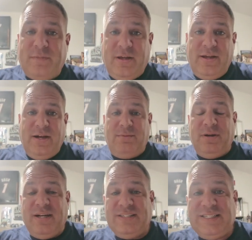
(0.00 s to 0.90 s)
Again, I'm
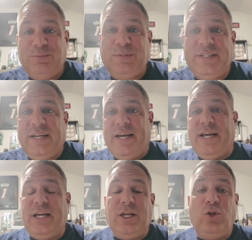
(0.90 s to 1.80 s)
not a
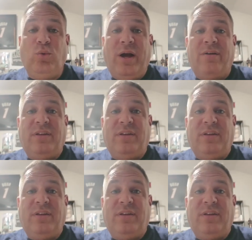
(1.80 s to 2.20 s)
CPA. You have